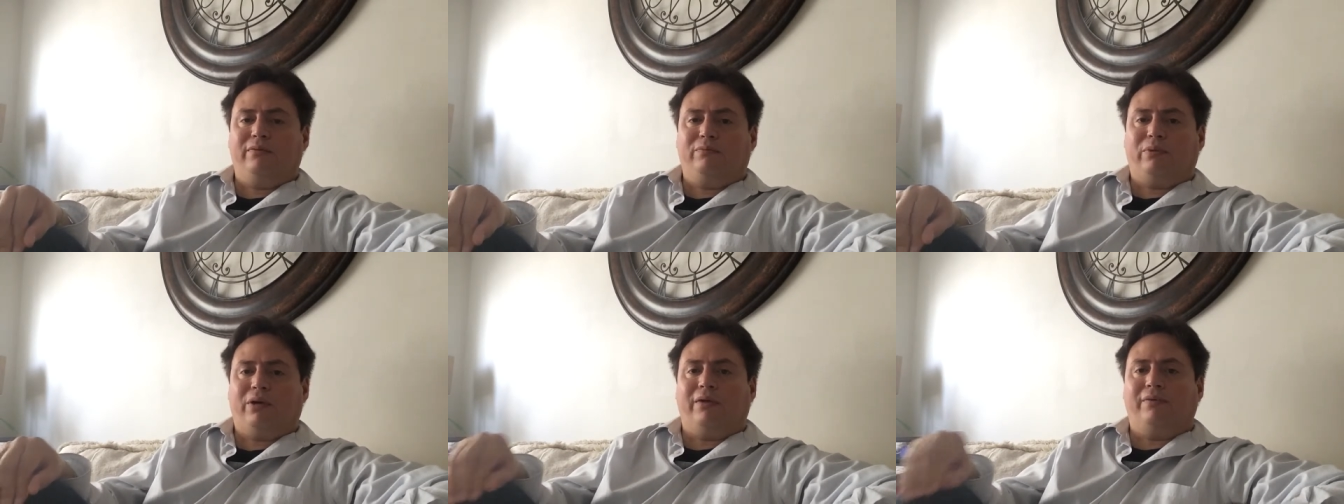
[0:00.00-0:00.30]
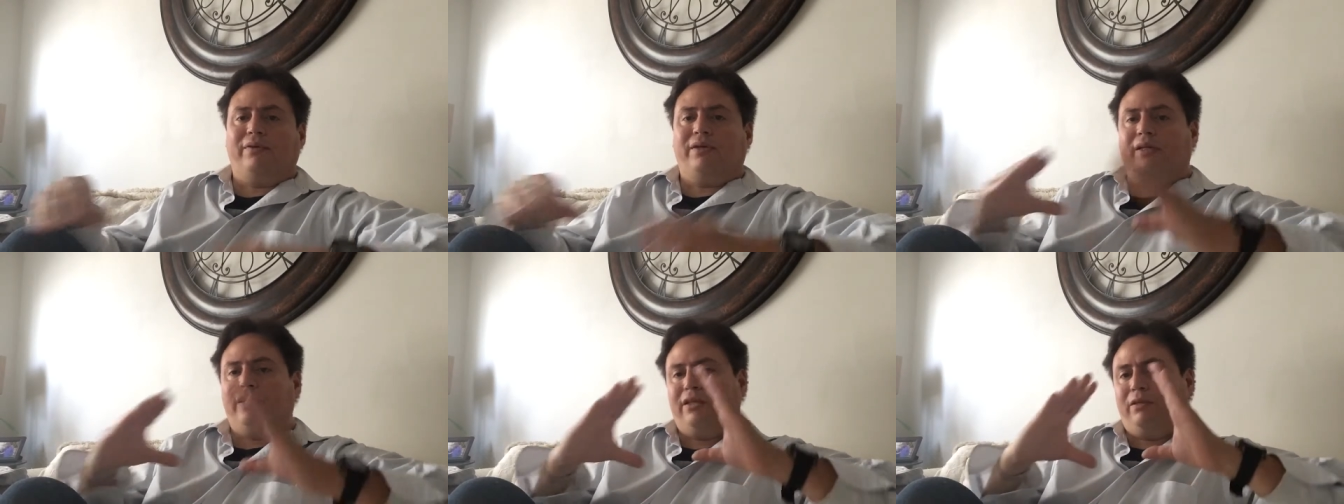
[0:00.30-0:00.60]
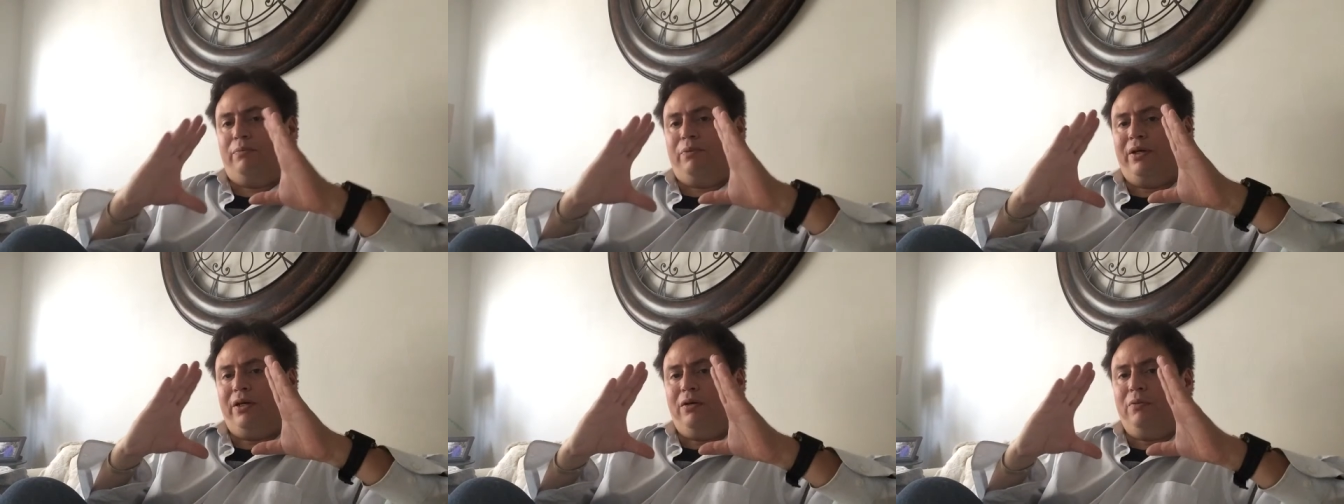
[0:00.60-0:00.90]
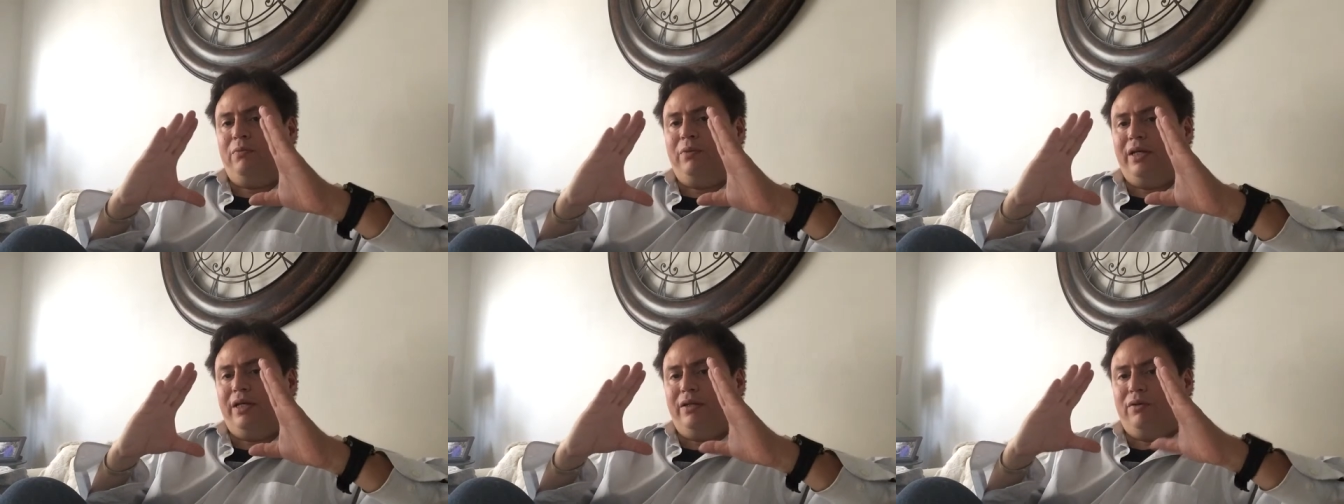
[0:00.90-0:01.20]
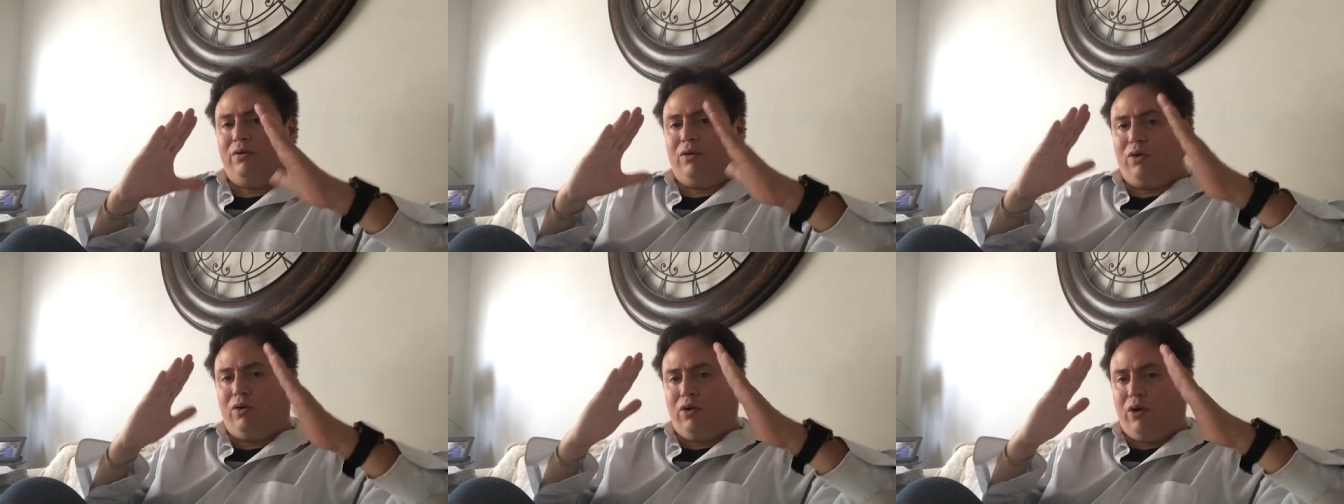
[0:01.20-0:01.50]
probably in the
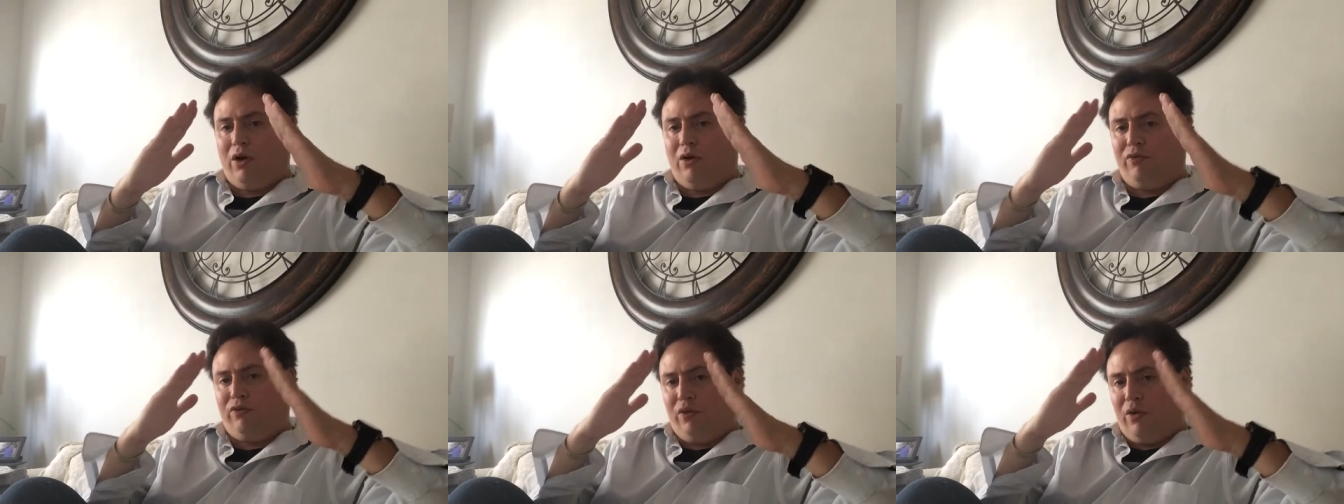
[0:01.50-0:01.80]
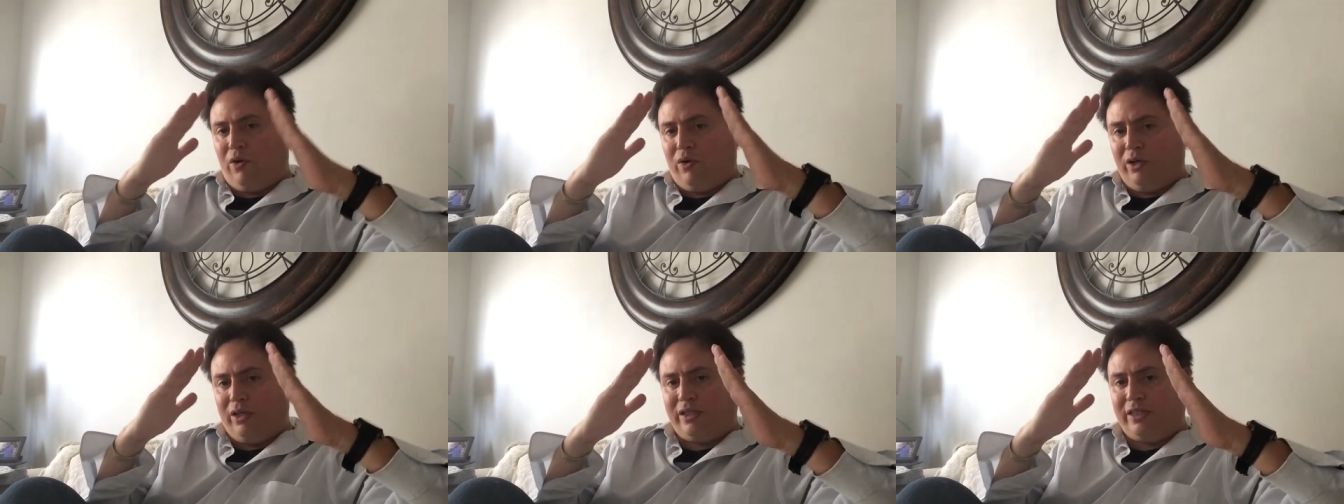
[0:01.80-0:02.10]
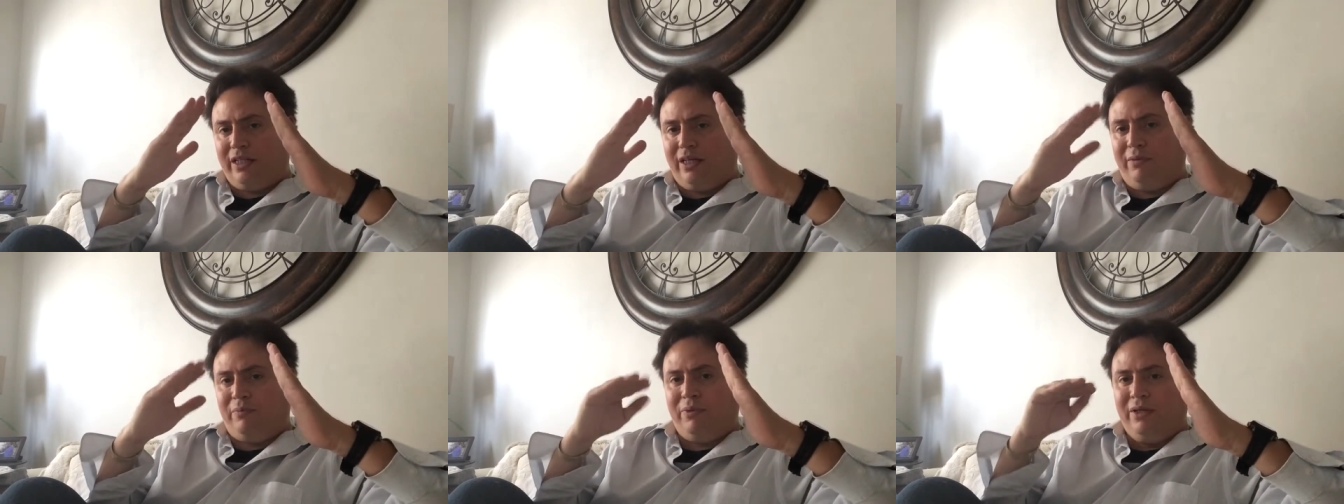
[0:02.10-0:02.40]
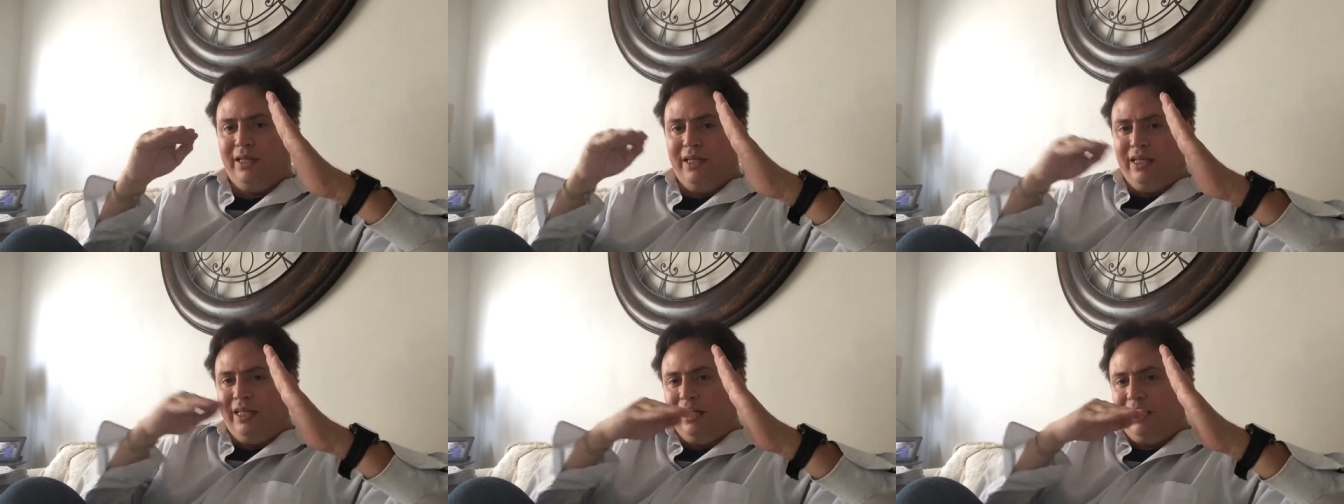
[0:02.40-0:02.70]
pyramid or how far it's up,